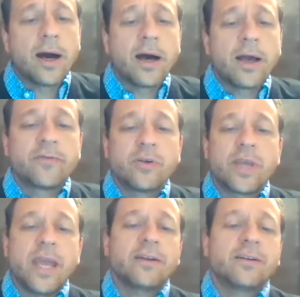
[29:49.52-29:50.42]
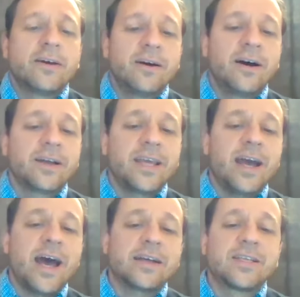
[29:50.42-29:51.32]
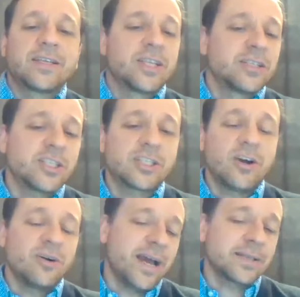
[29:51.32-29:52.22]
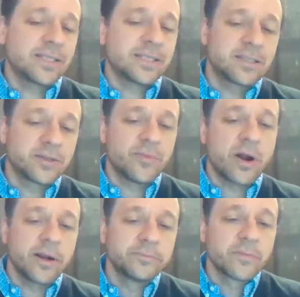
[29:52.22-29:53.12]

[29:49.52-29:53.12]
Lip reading: If you can't get access to it, just go access it tomorrow.